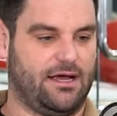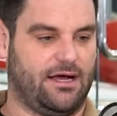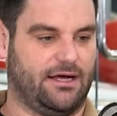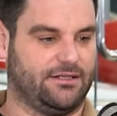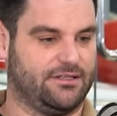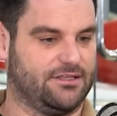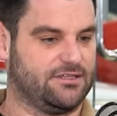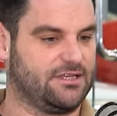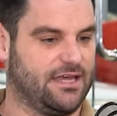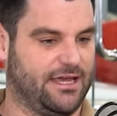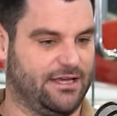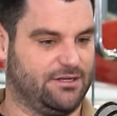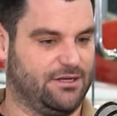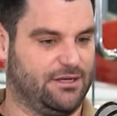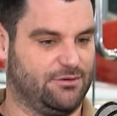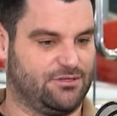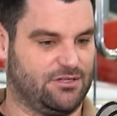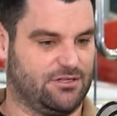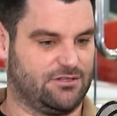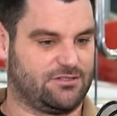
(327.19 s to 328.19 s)
And this kid, he
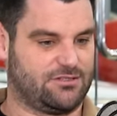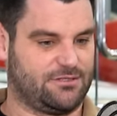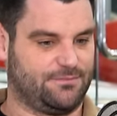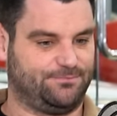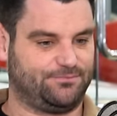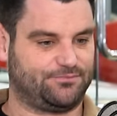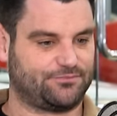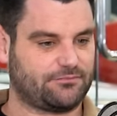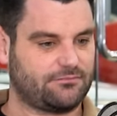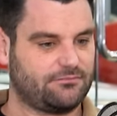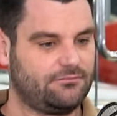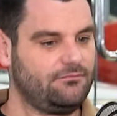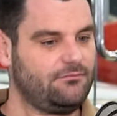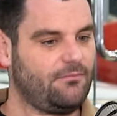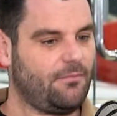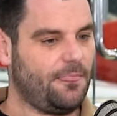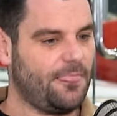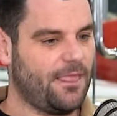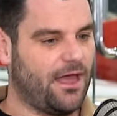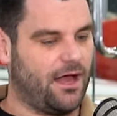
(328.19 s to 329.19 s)
was just,
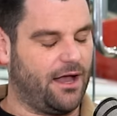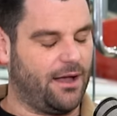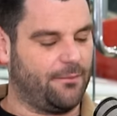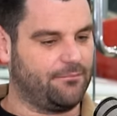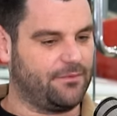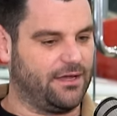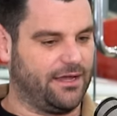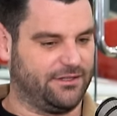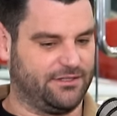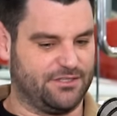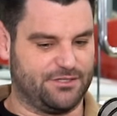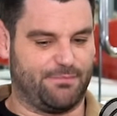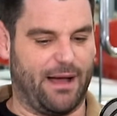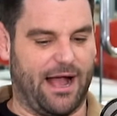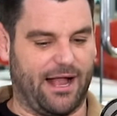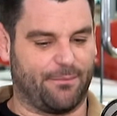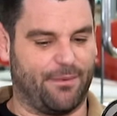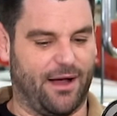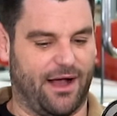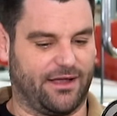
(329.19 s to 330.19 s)
he had this
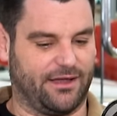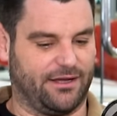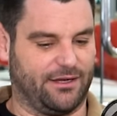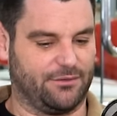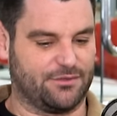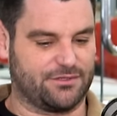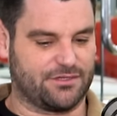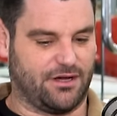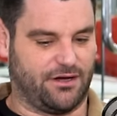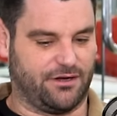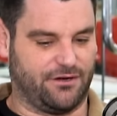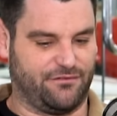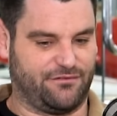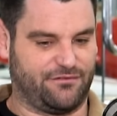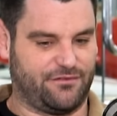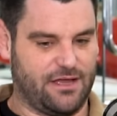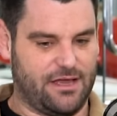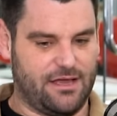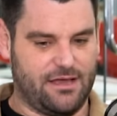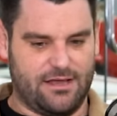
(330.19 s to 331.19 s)
backpack and he was kind
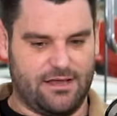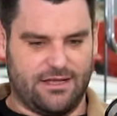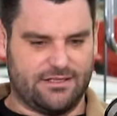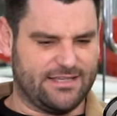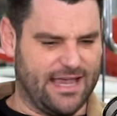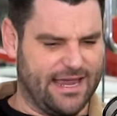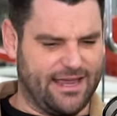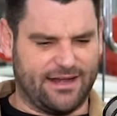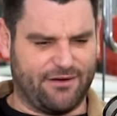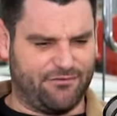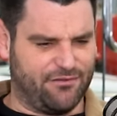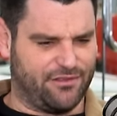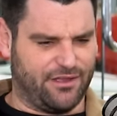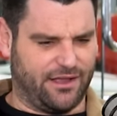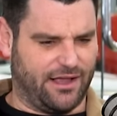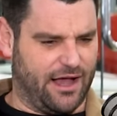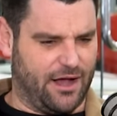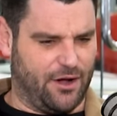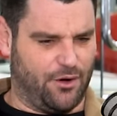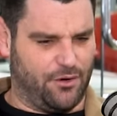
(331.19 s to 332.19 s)
of taking
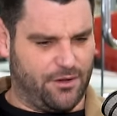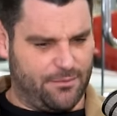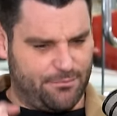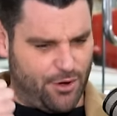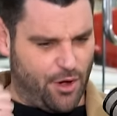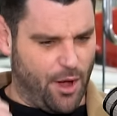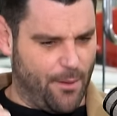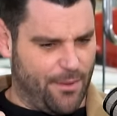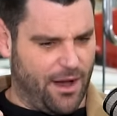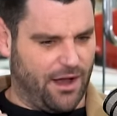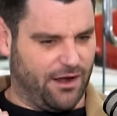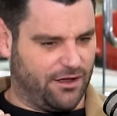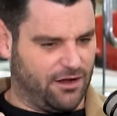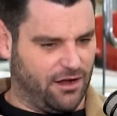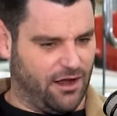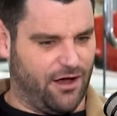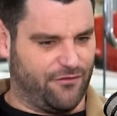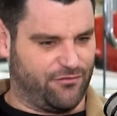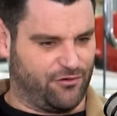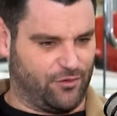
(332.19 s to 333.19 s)
everything out, put a
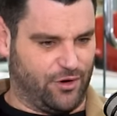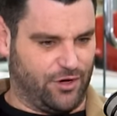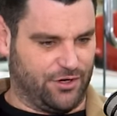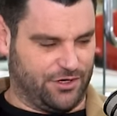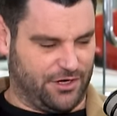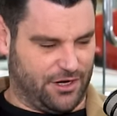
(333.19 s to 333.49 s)
balaclava on.